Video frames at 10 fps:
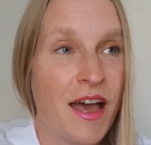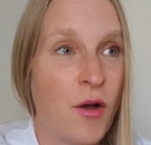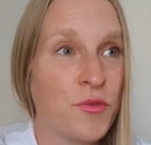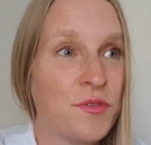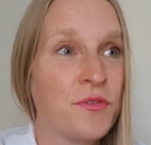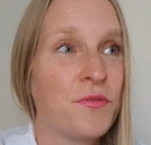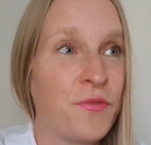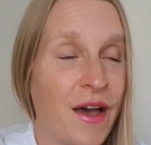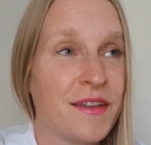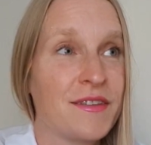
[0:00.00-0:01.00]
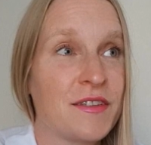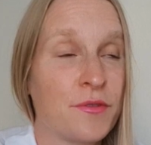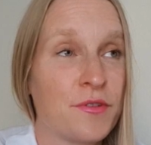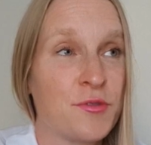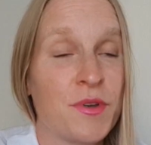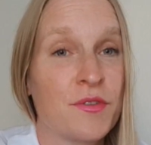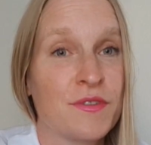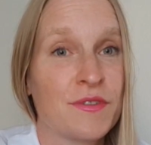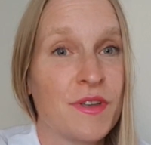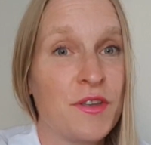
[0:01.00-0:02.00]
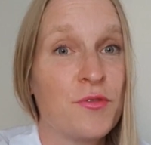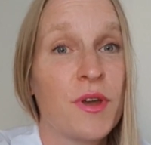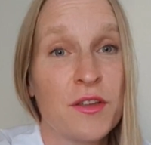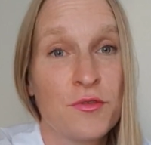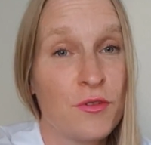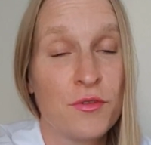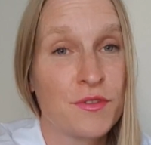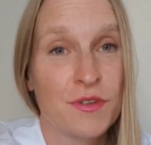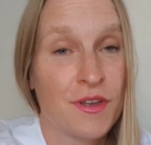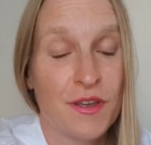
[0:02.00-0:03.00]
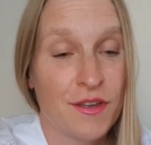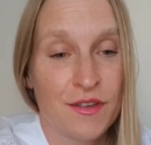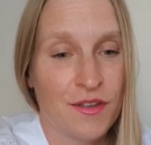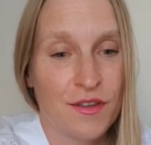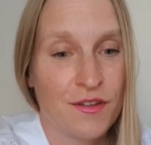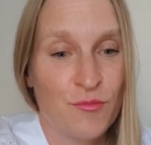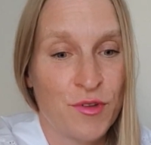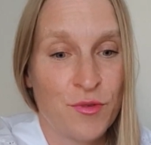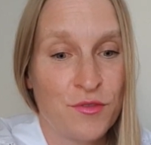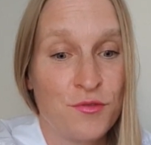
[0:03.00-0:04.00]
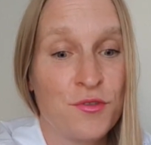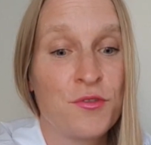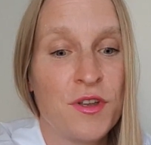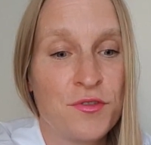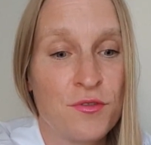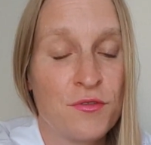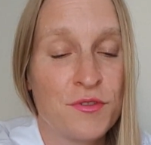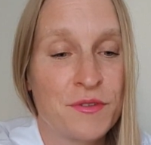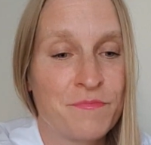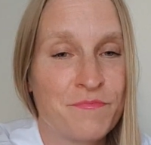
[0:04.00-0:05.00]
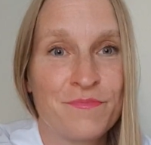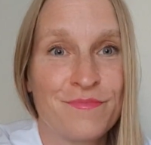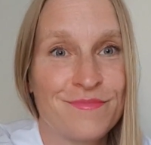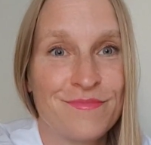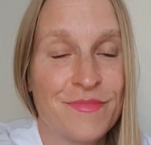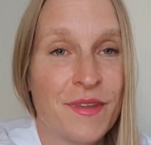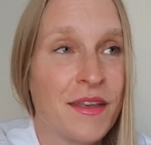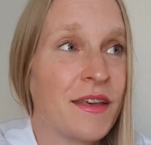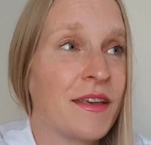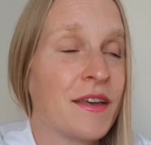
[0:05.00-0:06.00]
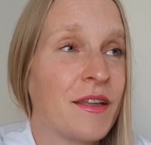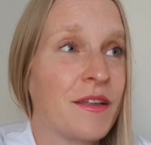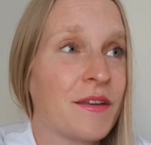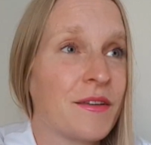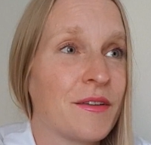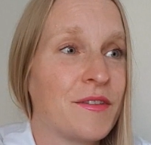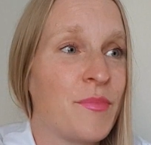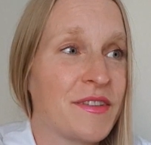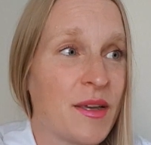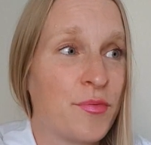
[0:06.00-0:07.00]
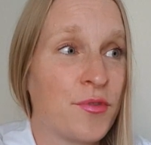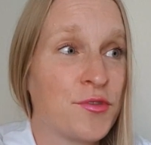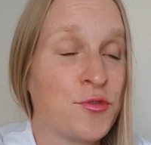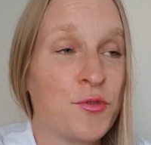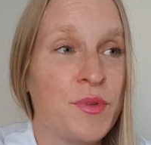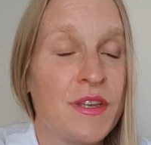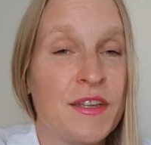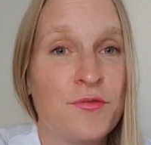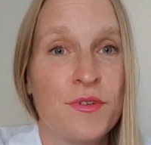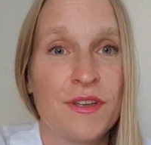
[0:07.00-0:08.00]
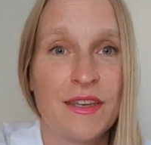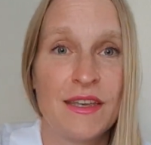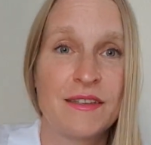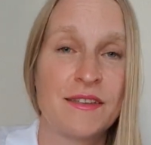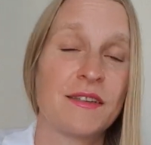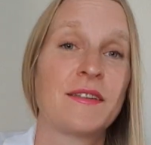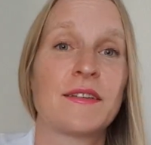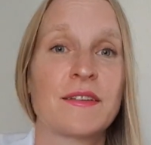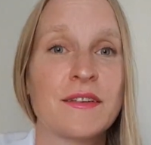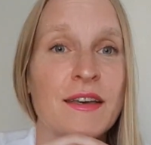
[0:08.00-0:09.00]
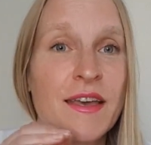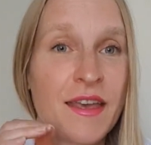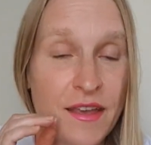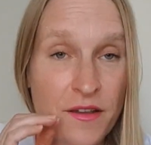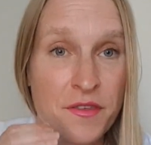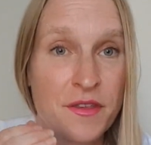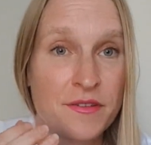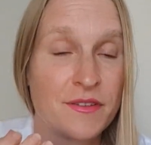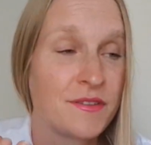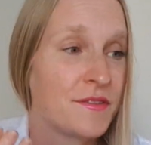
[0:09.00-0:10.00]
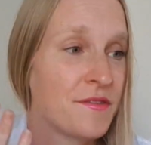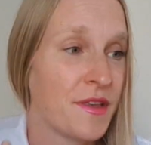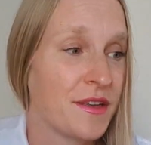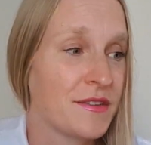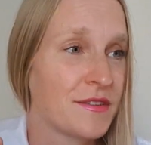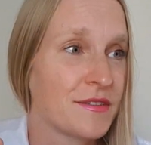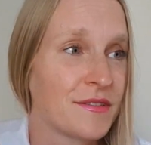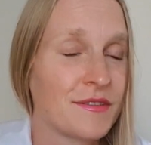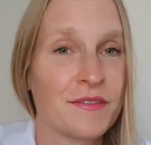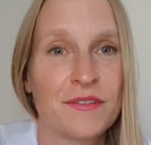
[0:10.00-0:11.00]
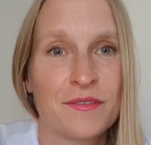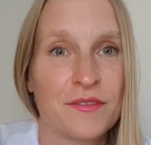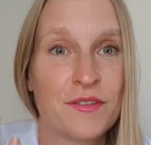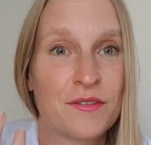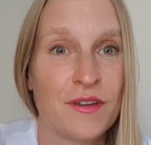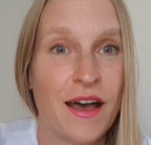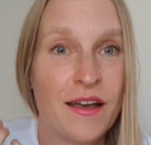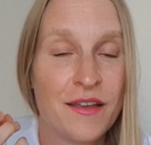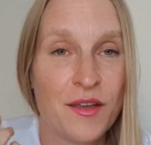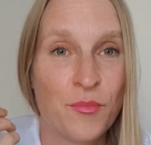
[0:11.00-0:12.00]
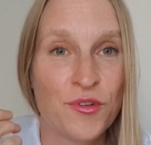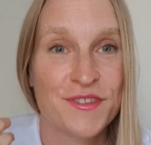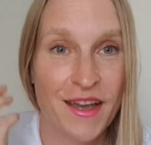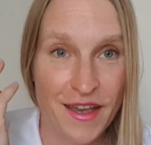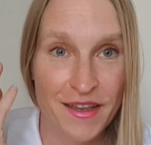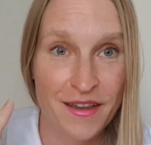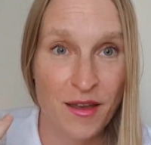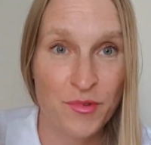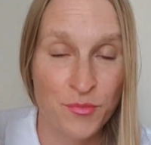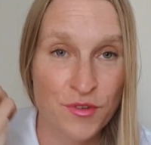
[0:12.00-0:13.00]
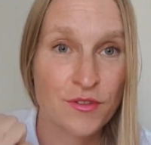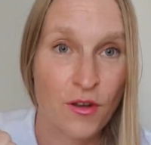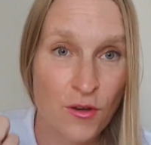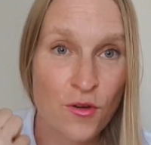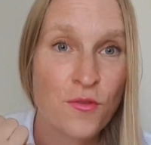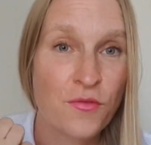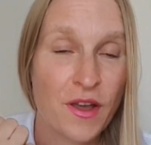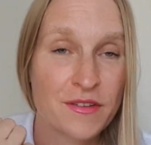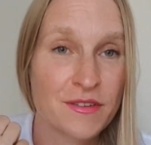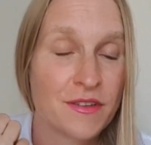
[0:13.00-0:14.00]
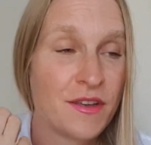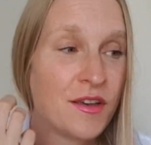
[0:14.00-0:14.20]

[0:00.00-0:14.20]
I wouldn't fight this urge because you're going to lose. No matter what you do, you're going to lose. The best approach would be to eat the healthiest things, the most high carb and most low fat